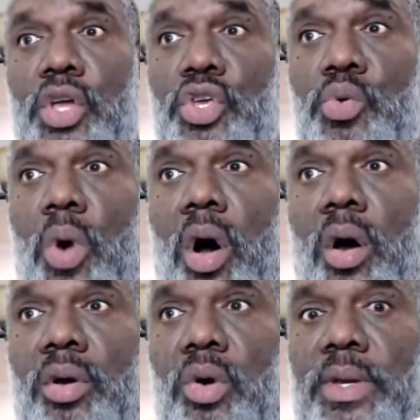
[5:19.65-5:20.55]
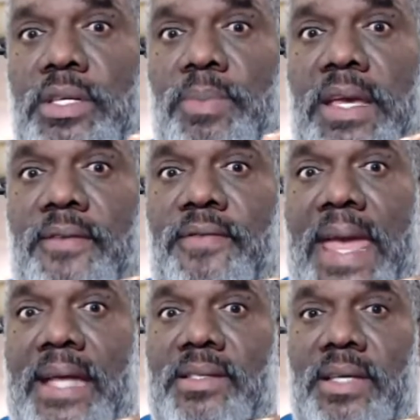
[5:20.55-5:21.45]
you are going to be
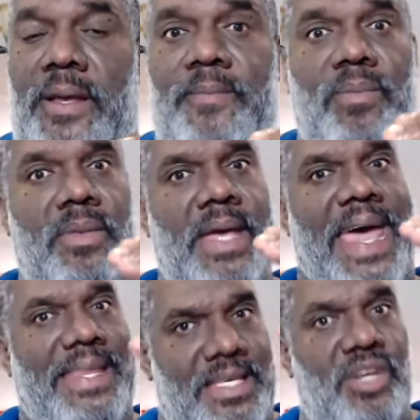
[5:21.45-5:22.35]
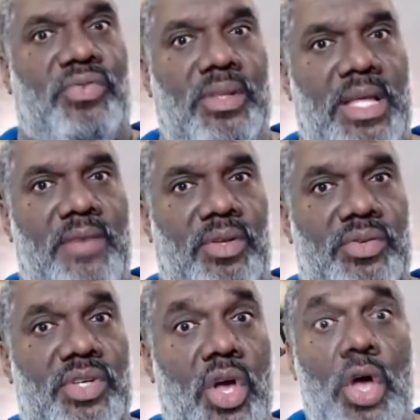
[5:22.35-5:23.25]
advancing at different levels.